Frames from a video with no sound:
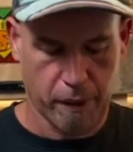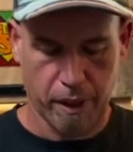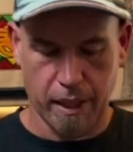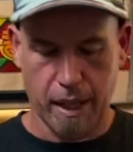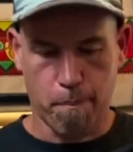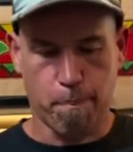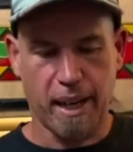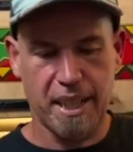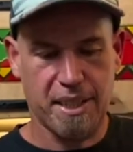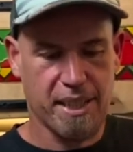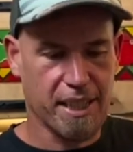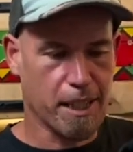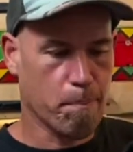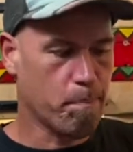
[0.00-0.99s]
and
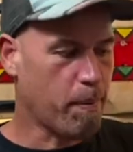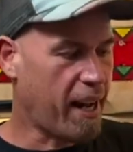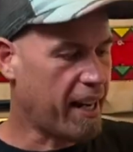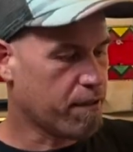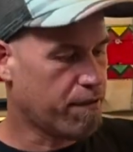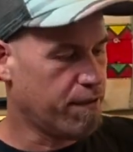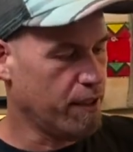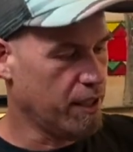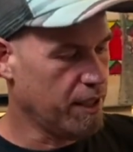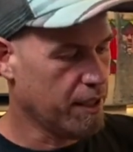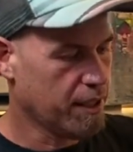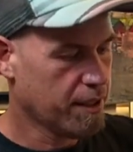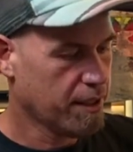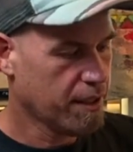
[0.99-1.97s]
placing the back foot
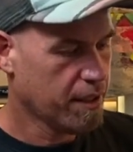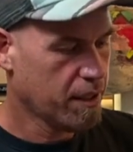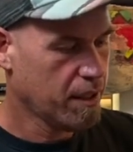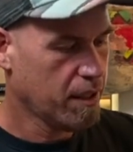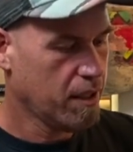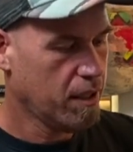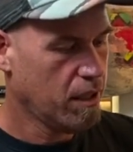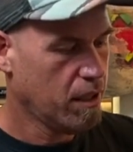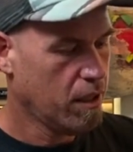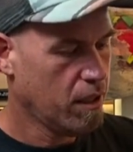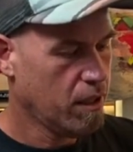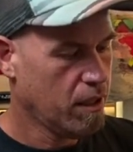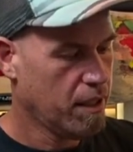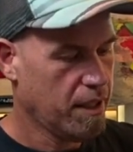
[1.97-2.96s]

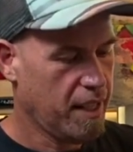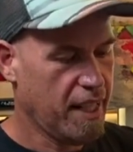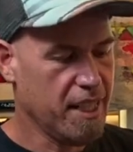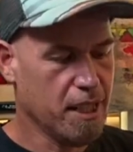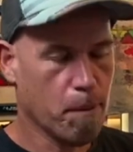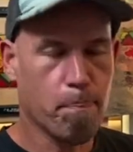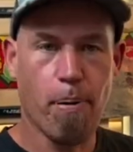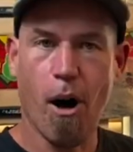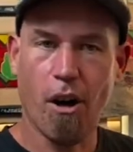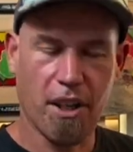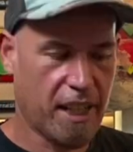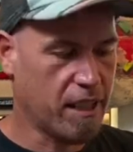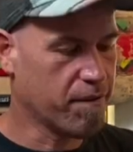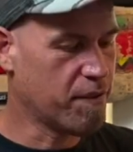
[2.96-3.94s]
in the
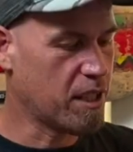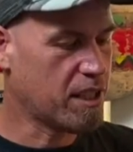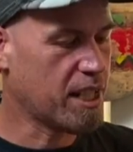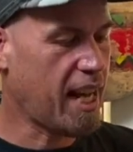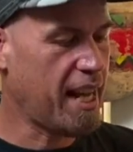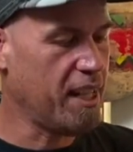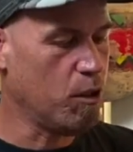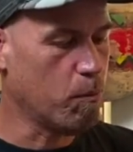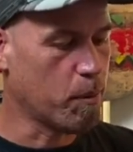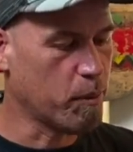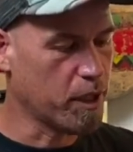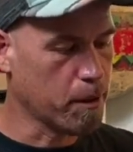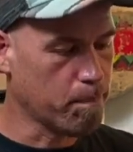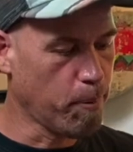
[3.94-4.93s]
pocket of the tail but
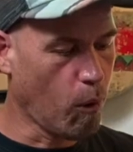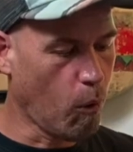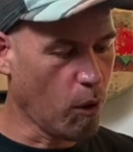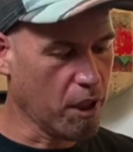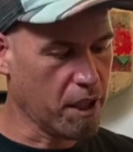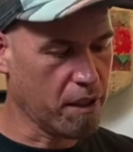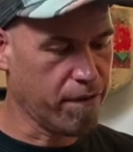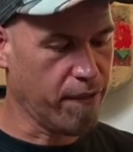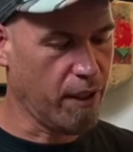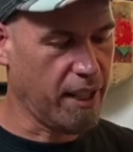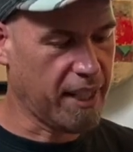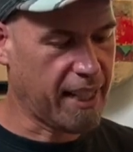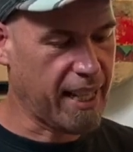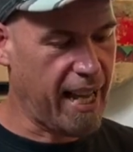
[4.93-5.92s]
with the ball of the
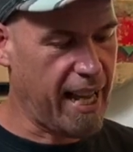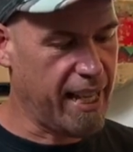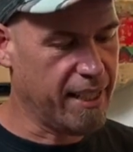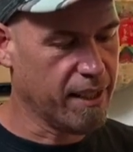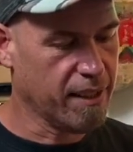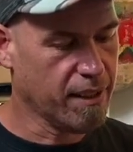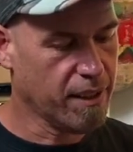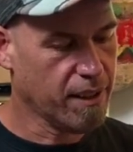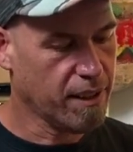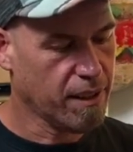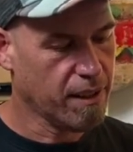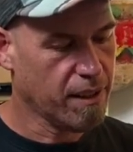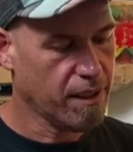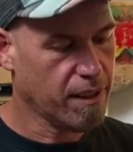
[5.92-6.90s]
foot again
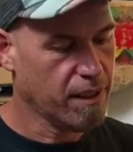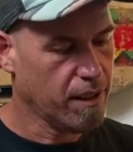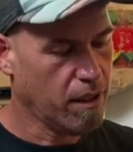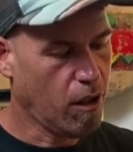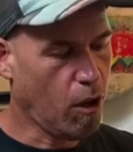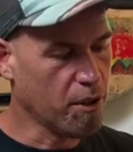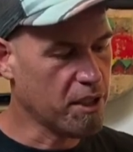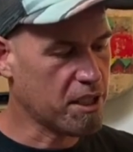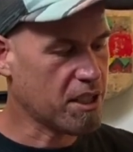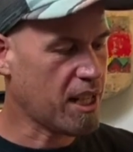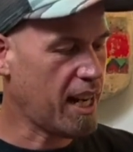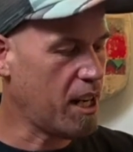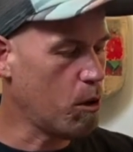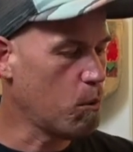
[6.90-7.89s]
on the
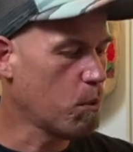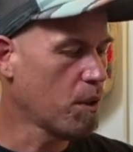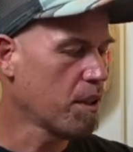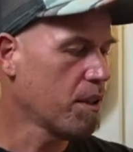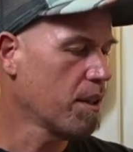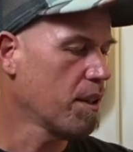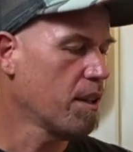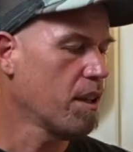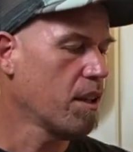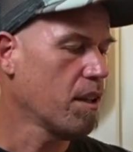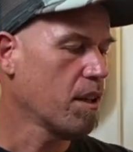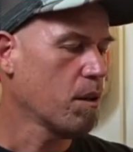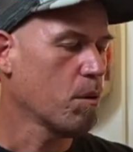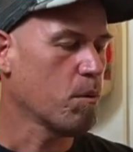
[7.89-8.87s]
tail
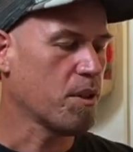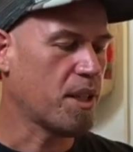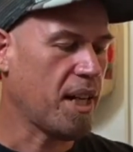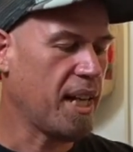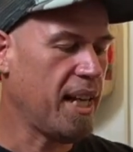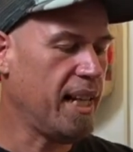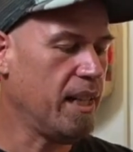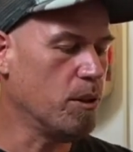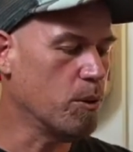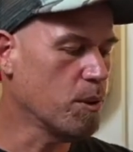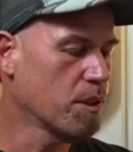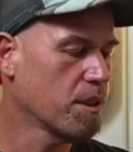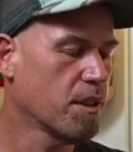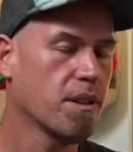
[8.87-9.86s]
with the
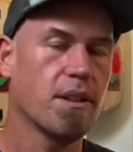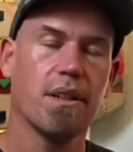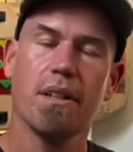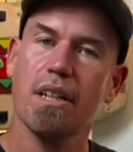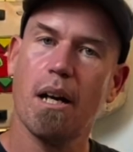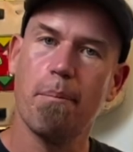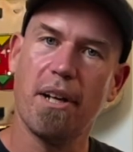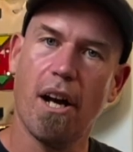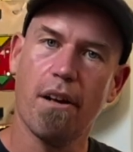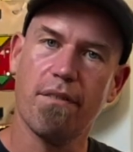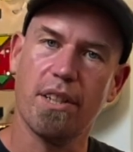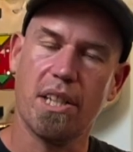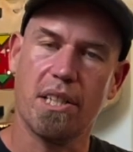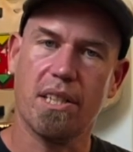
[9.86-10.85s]
heel coming
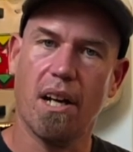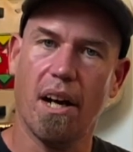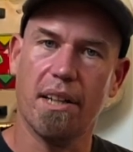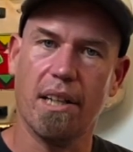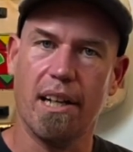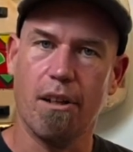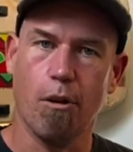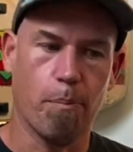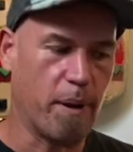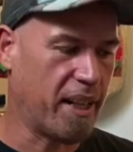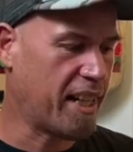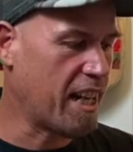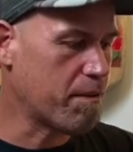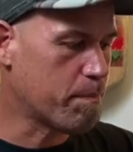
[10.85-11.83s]
over the side a little
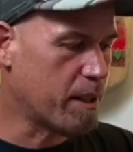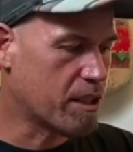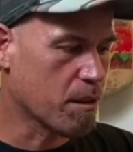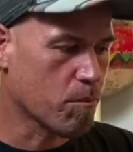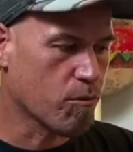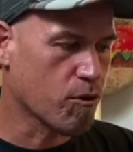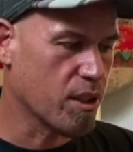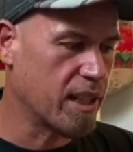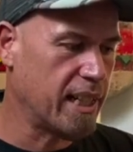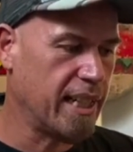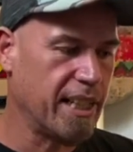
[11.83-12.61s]
bit gave me some really